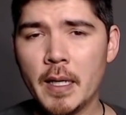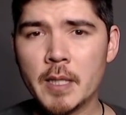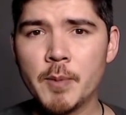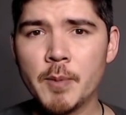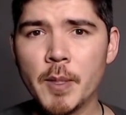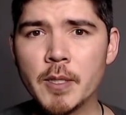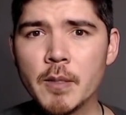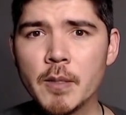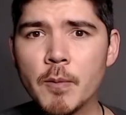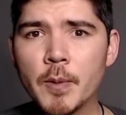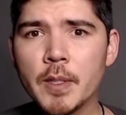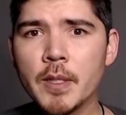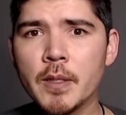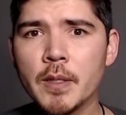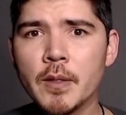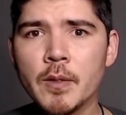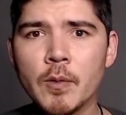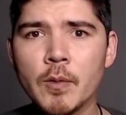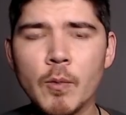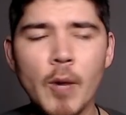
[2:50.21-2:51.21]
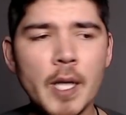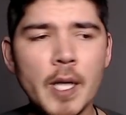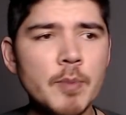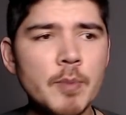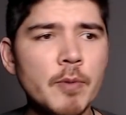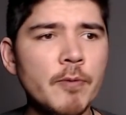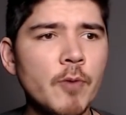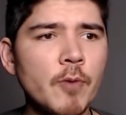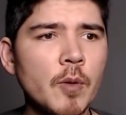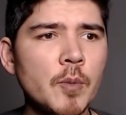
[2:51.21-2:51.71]
especially when you watch
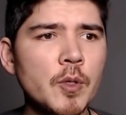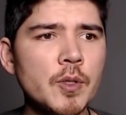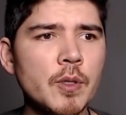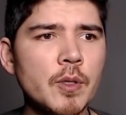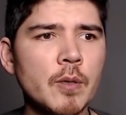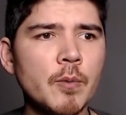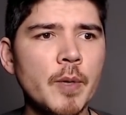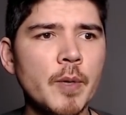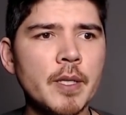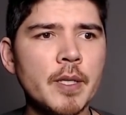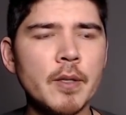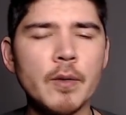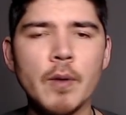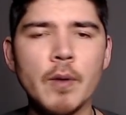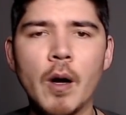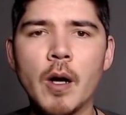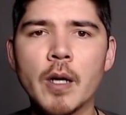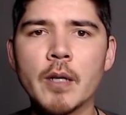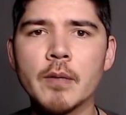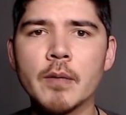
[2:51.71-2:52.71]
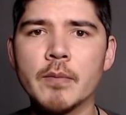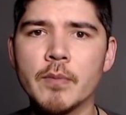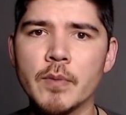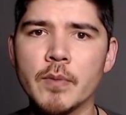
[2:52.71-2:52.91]
performers or when you are